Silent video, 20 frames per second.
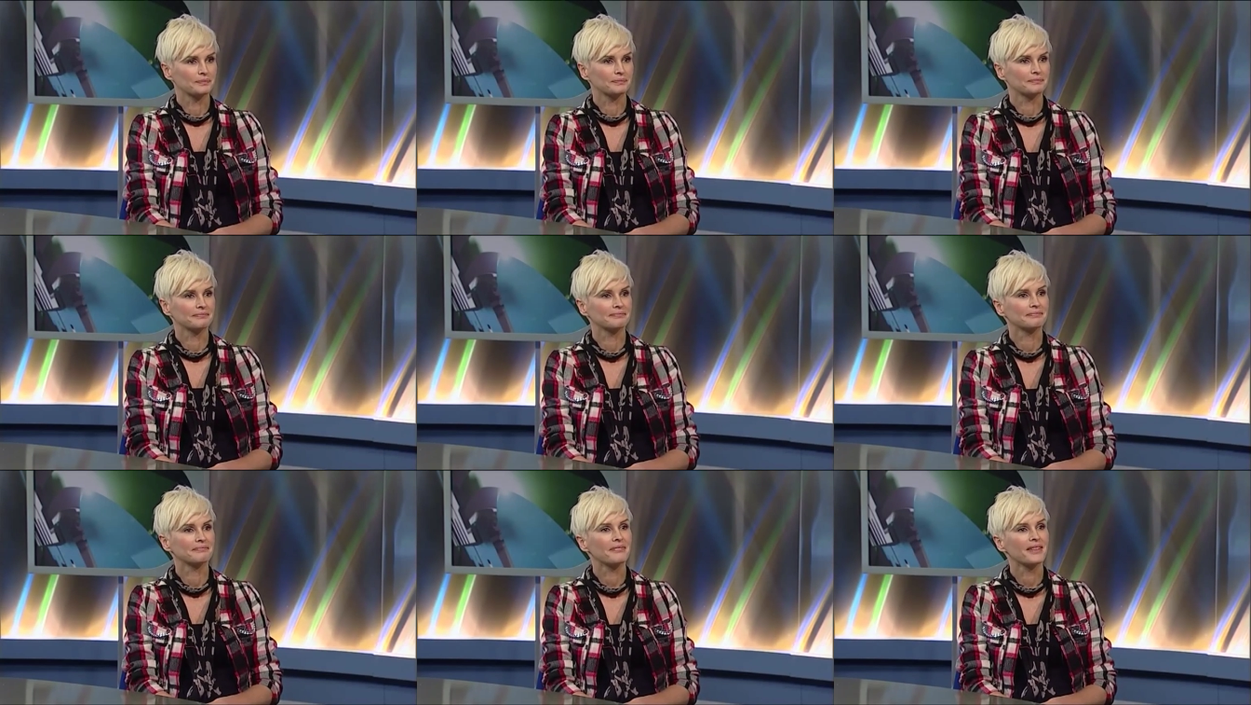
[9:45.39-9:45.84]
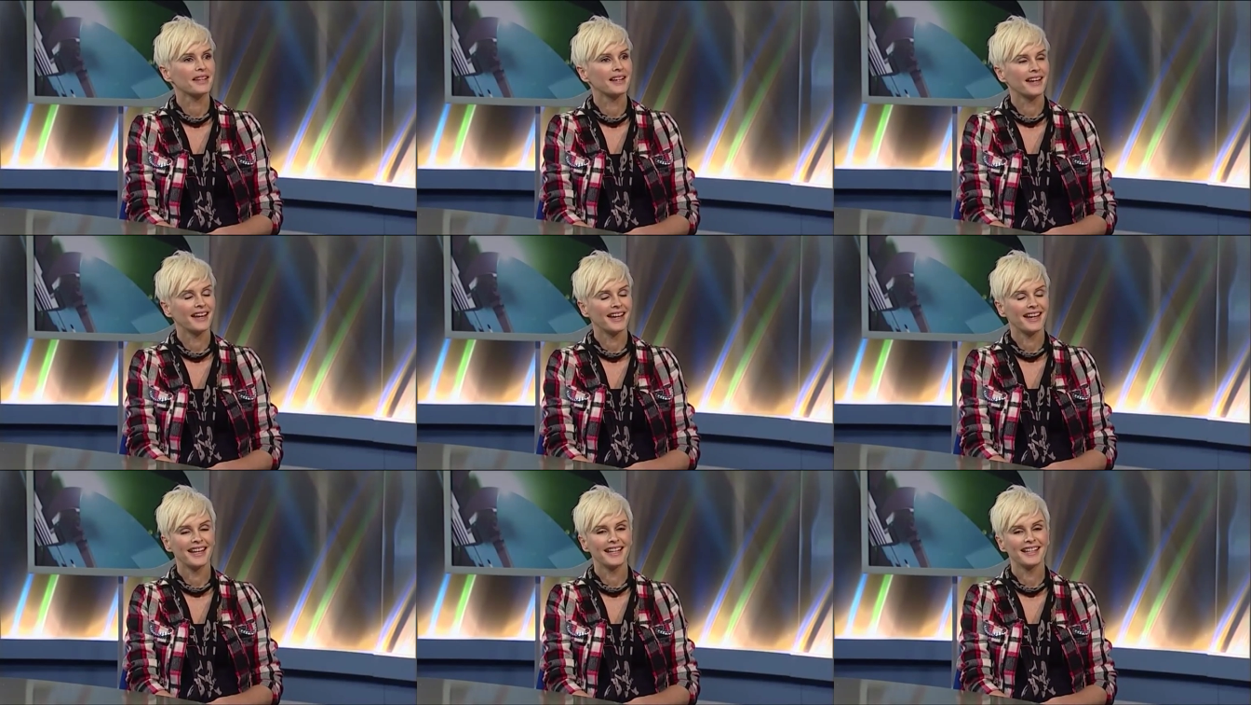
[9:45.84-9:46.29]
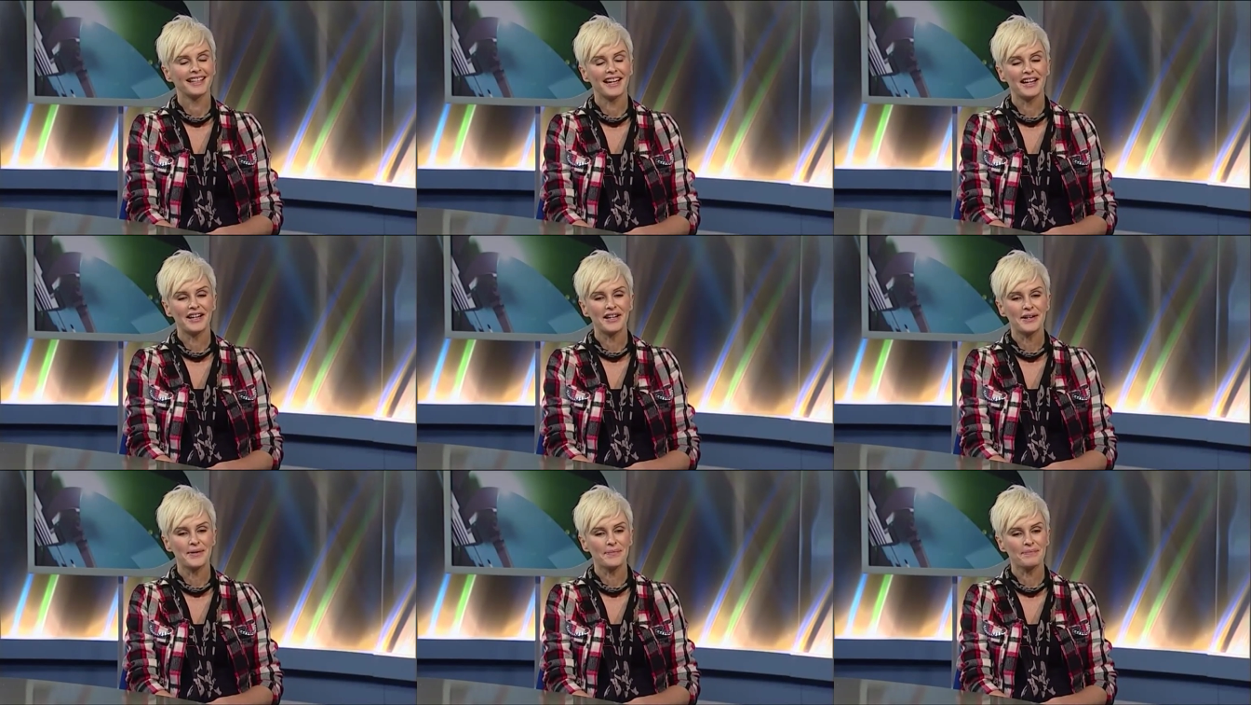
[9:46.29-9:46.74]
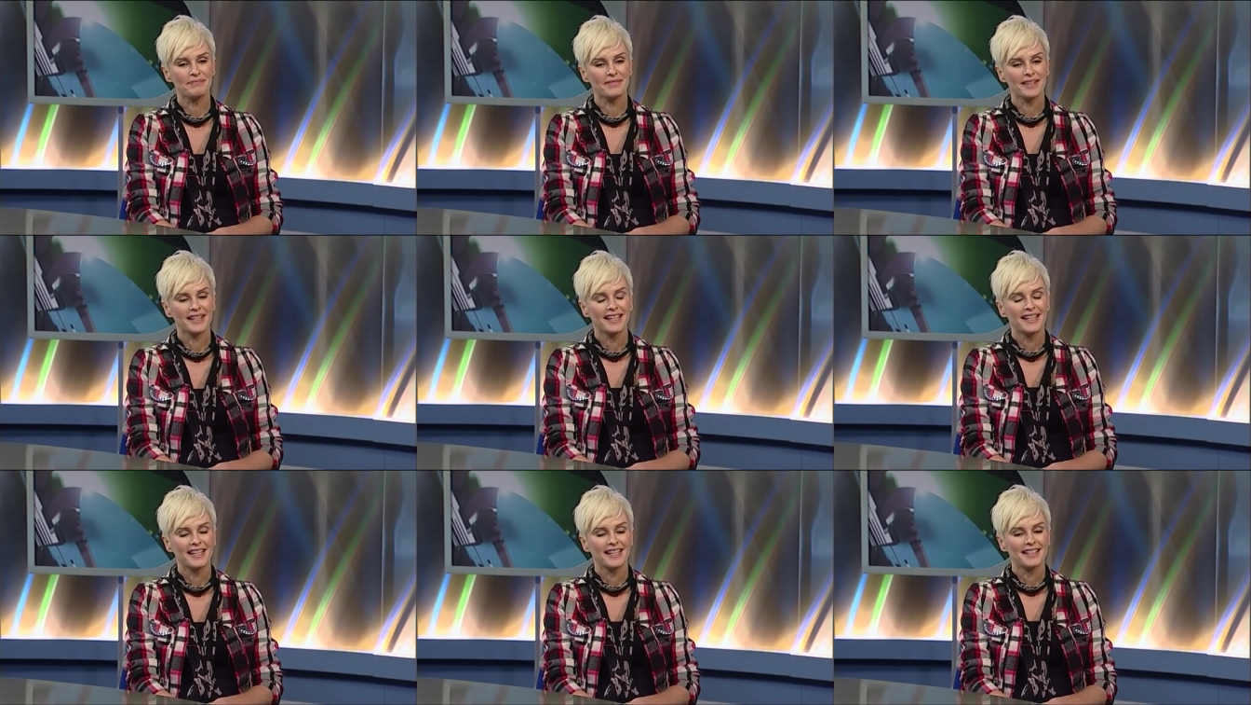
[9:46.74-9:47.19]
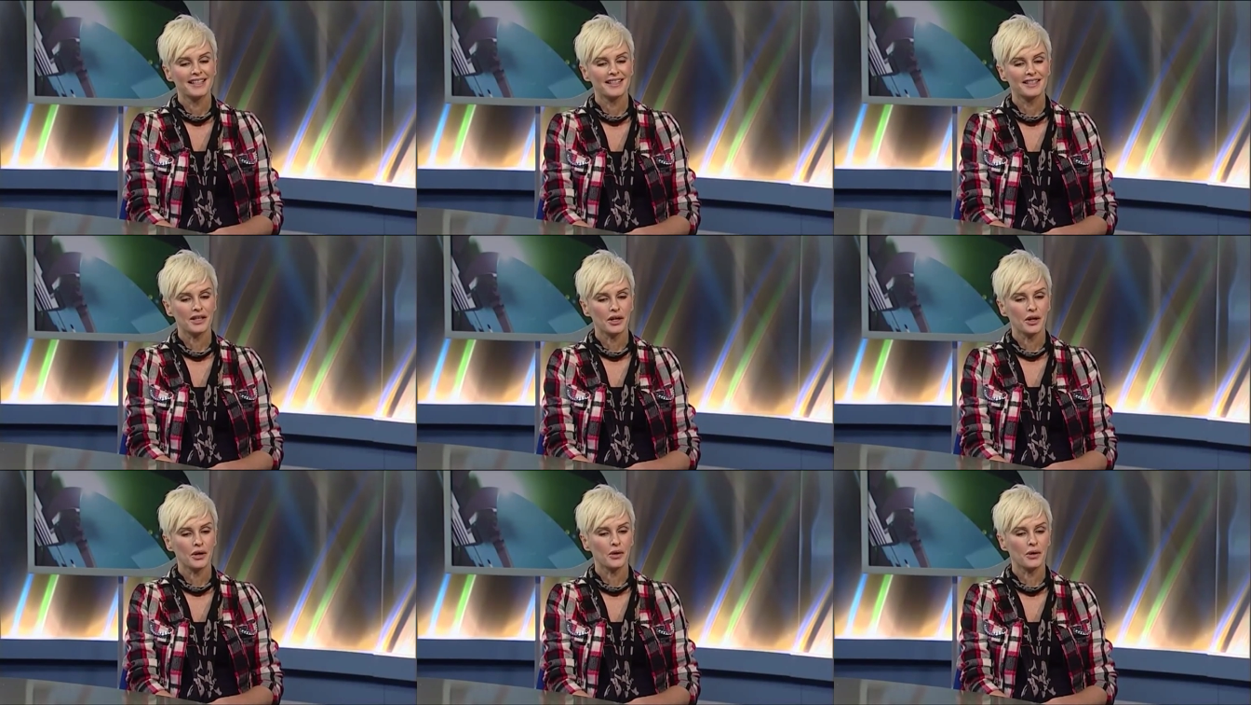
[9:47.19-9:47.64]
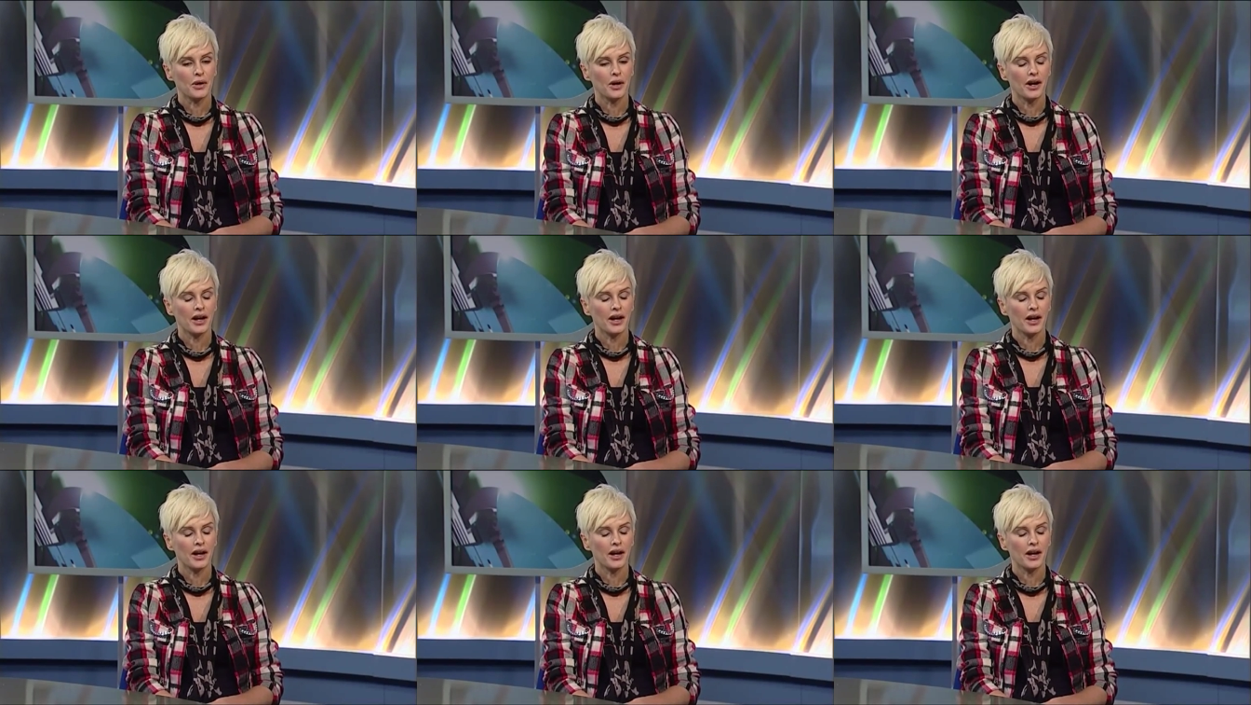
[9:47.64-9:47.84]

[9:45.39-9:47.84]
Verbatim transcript: Okay. And um, so